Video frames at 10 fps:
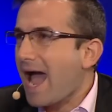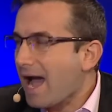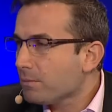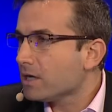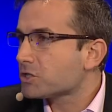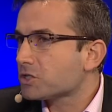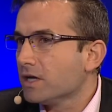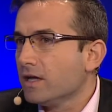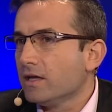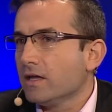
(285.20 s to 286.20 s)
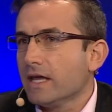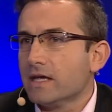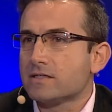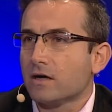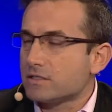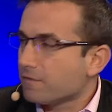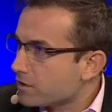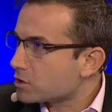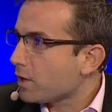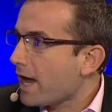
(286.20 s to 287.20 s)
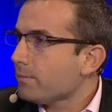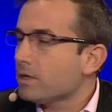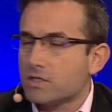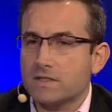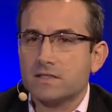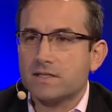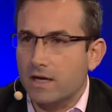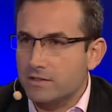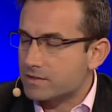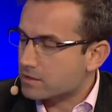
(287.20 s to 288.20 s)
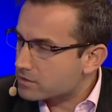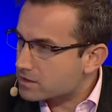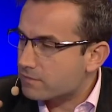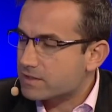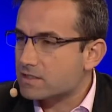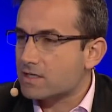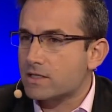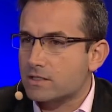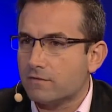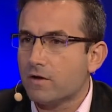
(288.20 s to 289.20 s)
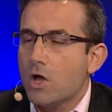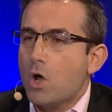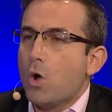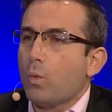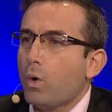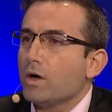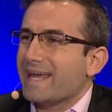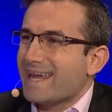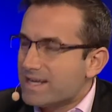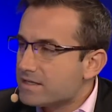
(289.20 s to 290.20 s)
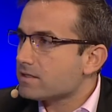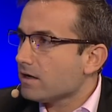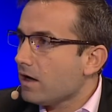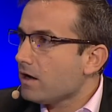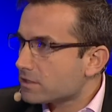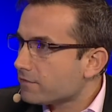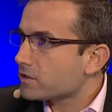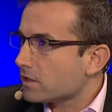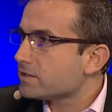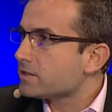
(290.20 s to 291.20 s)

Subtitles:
how much is artificial? How much is intelligence? Can you just give us a sense of what is artificial